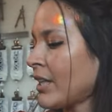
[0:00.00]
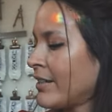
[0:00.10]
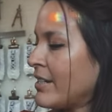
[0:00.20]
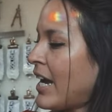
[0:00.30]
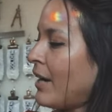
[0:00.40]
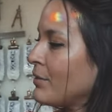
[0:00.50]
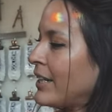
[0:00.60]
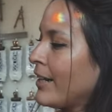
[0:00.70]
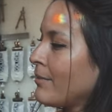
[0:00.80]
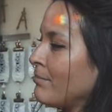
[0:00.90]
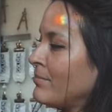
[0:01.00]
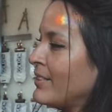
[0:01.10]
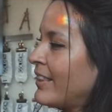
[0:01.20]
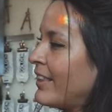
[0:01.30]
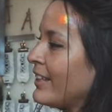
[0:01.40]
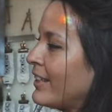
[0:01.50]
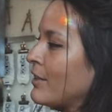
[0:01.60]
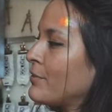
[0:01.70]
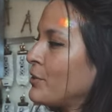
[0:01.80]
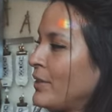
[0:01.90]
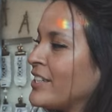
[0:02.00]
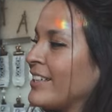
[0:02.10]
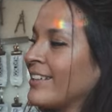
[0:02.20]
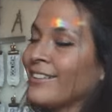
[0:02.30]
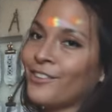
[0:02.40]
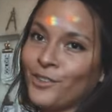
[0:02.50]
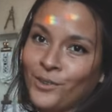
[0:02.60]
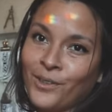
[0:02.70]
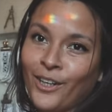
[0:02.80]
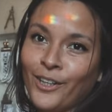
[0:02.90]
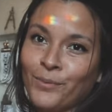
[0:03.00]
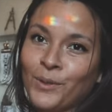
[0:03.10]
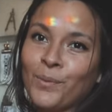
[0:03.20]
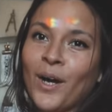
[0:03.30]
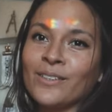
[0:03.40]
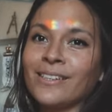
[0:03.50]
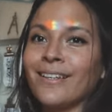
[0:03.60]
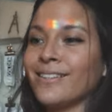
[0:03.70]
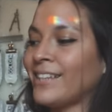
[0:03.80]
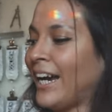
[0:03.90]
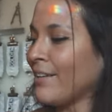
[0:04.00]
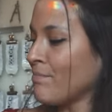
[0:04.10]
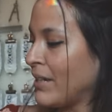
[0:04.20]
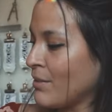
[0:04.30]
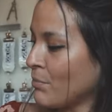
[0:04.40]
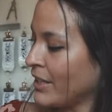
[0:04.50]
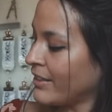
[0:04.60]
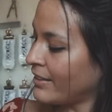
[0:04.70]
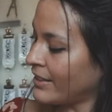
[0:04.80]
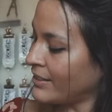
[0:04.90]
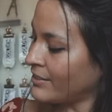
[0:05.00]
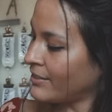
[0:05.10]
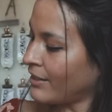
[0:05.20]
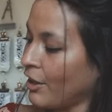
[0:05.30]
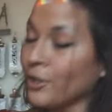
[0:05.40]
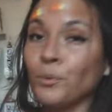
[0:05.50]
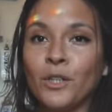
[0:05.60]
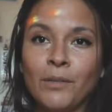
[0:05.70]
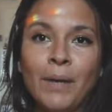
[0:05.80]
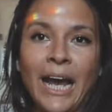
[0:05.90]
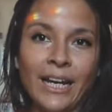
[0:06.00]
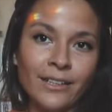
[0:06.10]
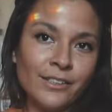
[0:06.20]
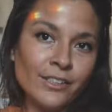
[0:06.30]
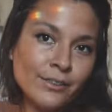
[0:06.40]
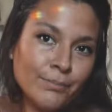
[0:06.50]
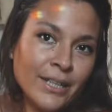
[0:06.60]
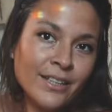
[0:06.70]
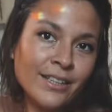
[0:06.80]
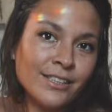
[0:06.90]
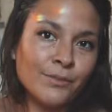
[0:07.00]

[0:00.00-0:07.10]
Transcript: now that I'm thinking of switching to cardboard boxes, I may bring these artwork back and just make these